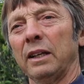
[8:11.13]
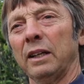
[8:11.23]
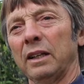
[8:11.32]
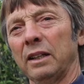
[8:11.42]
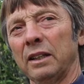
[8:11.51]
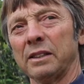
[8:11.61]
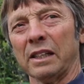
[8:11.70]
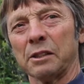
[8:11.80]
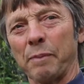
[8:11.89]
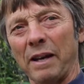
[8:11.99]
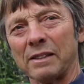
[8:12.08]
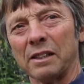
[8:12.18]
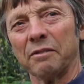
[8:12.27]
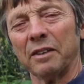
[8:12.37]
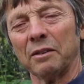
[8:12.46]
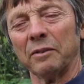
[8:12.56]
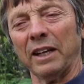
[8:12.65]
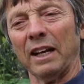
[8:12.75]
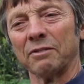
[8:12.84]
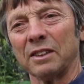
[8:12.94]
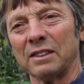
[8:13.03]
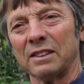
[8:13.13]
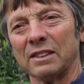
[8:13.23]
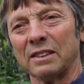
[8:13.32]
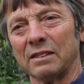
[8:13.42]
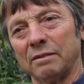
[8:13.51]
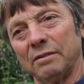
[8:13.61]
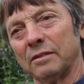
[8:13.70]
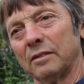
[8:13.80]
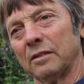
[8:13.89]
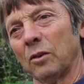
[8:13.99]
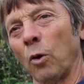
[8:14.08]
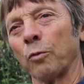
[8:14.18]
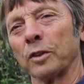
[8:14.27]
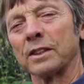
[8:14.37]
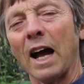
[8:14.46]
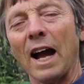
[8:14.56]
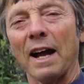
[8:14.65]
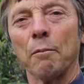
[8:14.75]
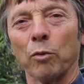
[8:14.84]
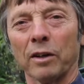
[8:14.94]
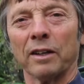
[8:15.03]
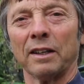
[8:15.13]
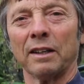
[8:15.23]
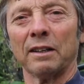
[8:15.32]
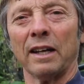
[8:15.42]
It's expensive, and we have to, over time, we're going to